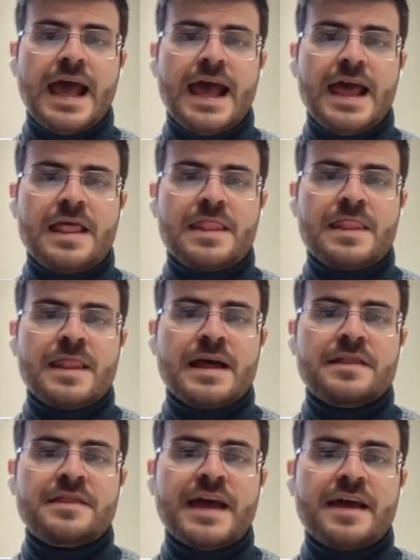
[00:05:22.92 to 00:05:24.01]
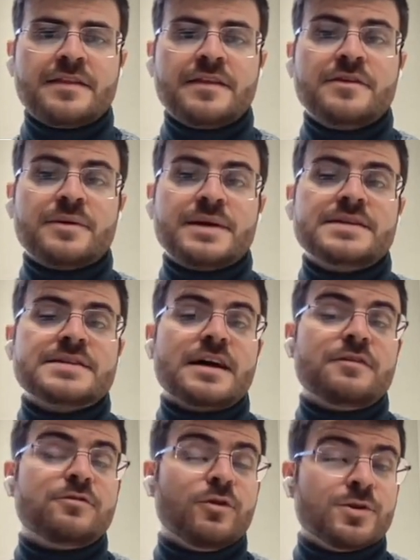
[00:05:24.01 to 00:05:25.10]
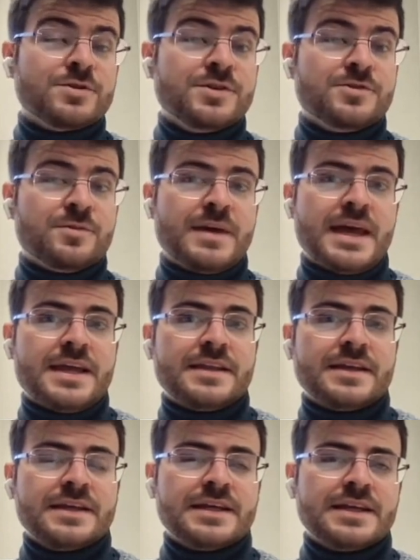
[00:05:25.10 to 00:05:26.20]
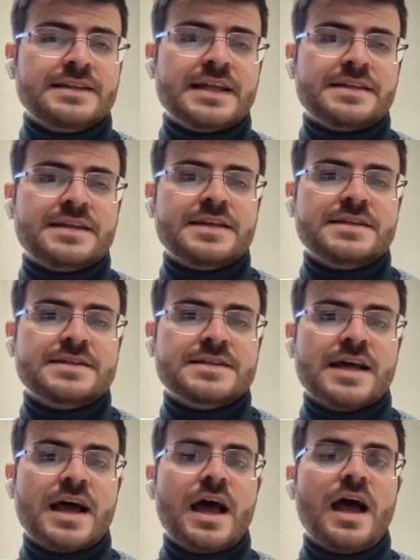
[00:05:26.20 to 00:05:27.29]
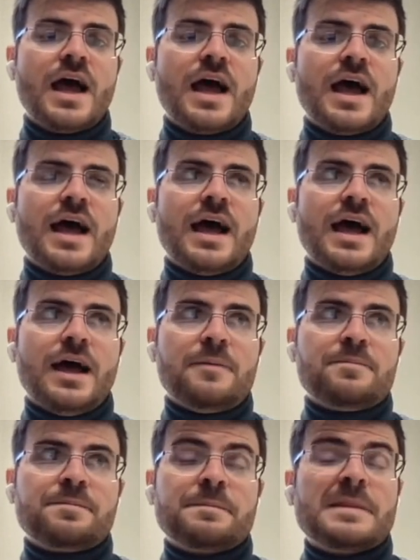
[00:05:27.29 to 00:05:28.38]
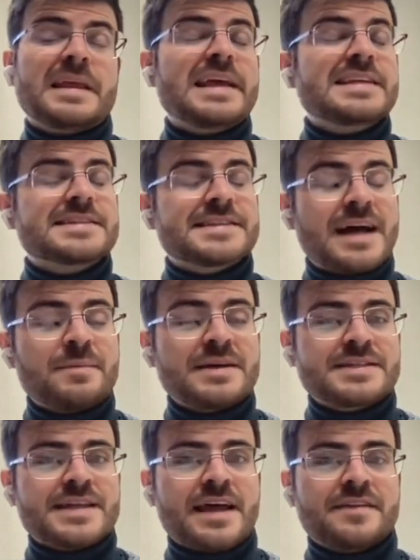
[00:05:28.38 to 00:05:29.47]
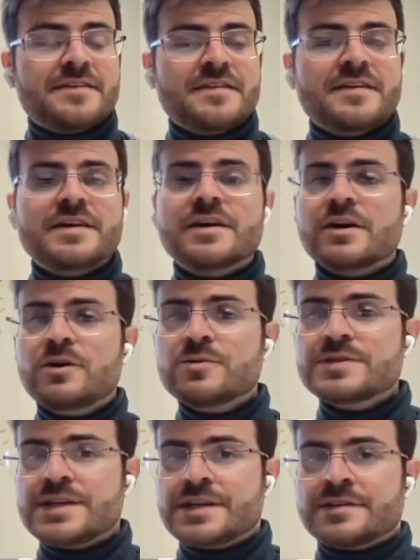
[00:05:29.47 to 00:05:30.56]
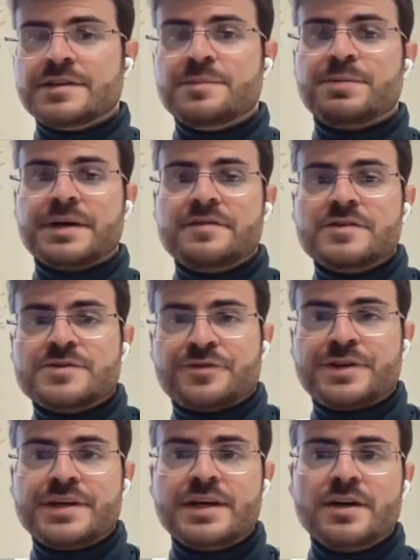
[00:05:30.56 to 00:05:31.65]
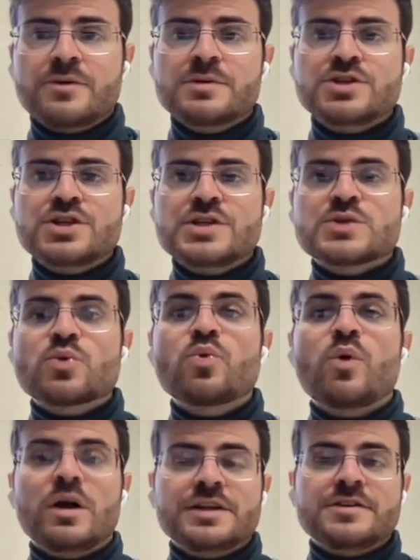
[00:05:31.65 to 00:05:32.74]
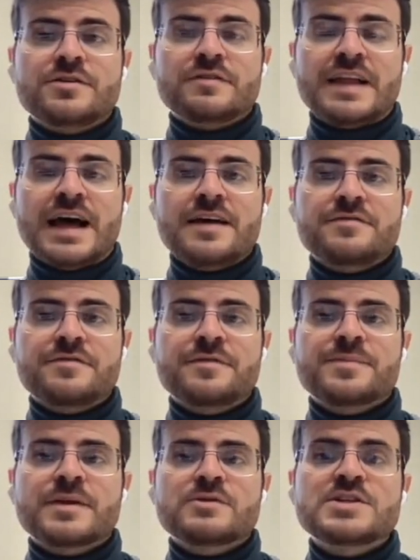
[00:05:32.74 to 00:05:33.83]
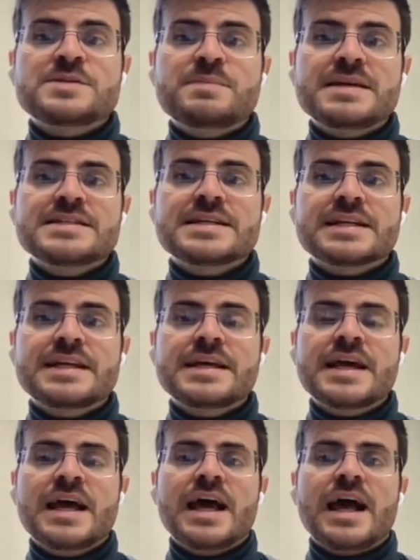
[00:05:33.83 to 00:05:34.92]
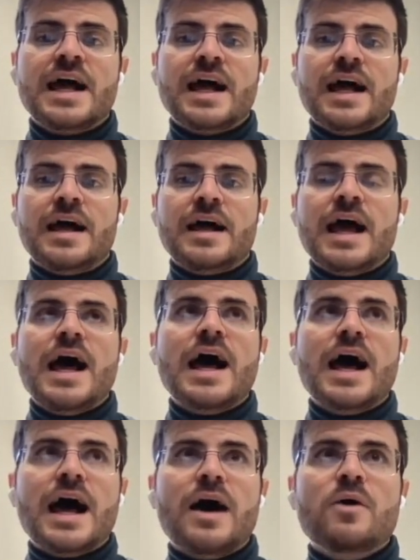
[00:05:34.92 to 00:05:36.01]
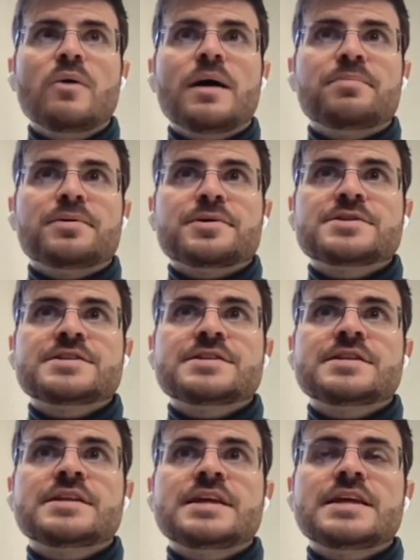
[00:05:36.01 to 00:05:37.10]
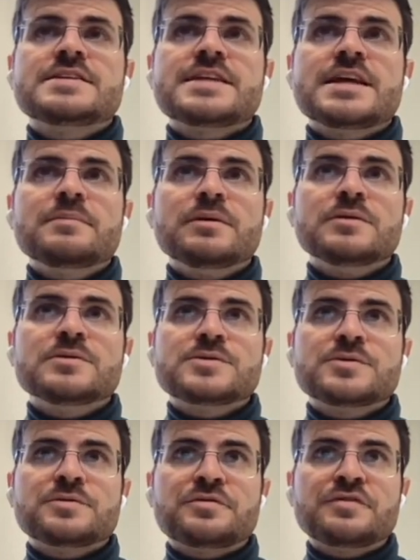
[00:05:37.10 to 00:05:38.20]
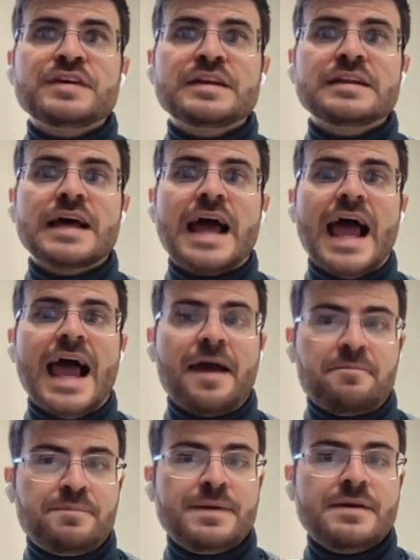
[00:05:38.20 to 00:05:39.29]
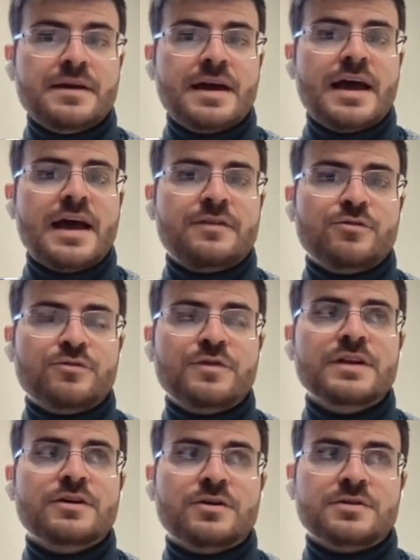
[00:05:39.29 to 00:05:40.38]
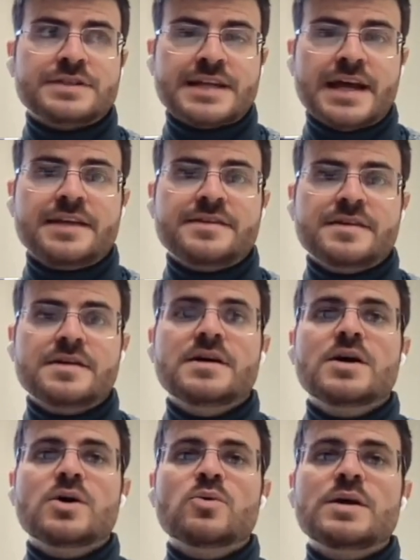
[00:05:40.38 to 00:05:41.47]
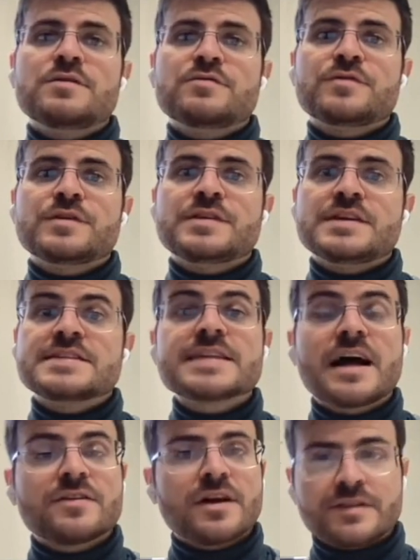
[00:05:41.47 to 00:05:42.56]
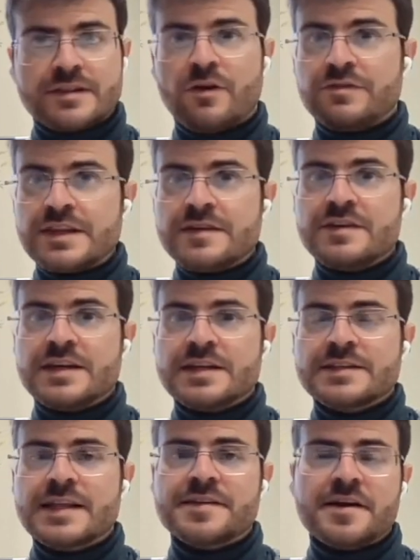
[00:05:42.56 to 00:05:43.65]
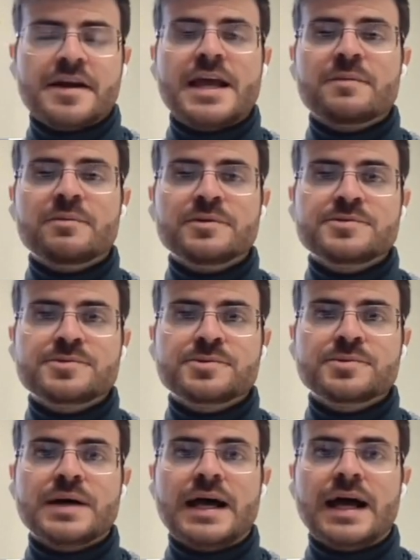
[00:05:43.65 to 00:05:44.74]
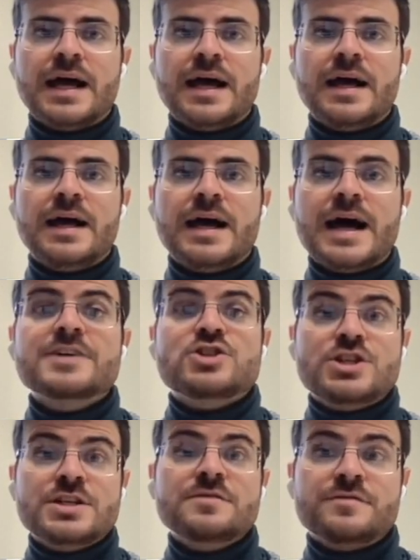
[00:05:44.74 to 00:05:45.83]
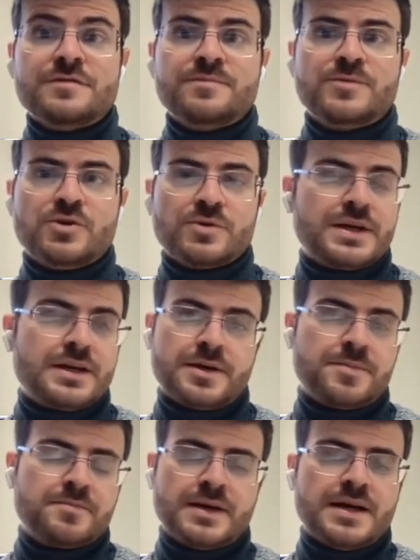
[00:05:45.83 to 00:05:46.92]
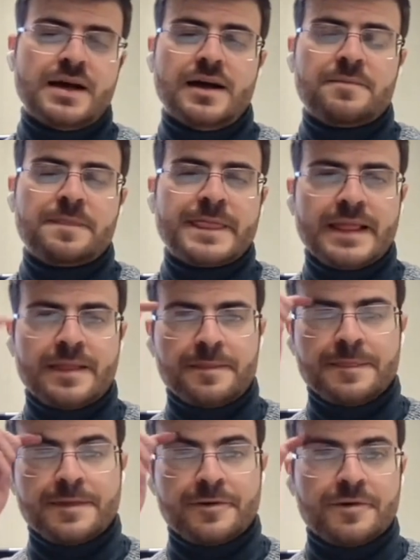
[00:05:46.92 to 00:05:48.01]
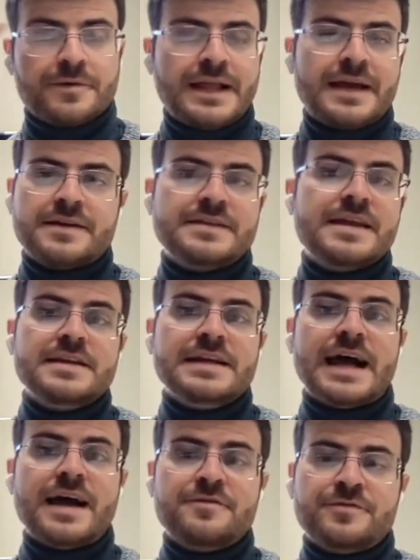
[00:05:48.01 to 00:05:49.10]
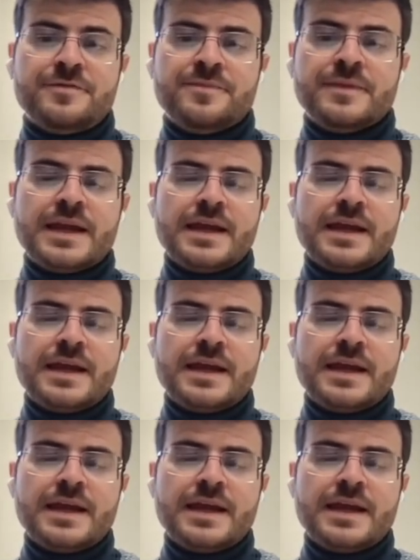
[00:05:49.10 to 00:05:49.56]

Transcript: And then there is a fourth domain that is, in some extent, including the previous three, which is quality of life, which is basically how a person is able to feel happy and to feel content with the standard of living that they're able to achieve during their daily life.